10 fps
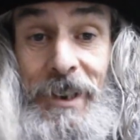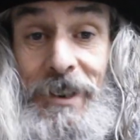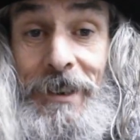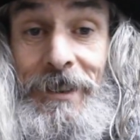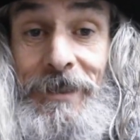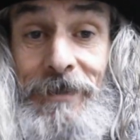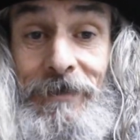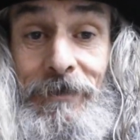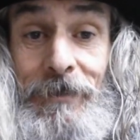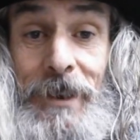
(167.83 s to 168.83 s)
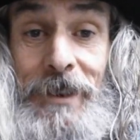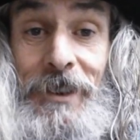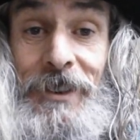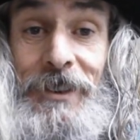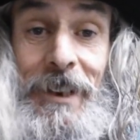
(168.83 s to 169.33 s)
is it? It's a
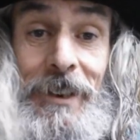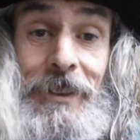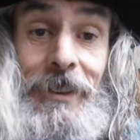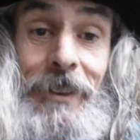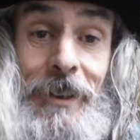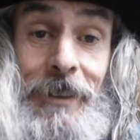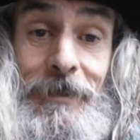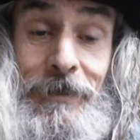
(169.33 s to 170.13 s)
6, isn't it?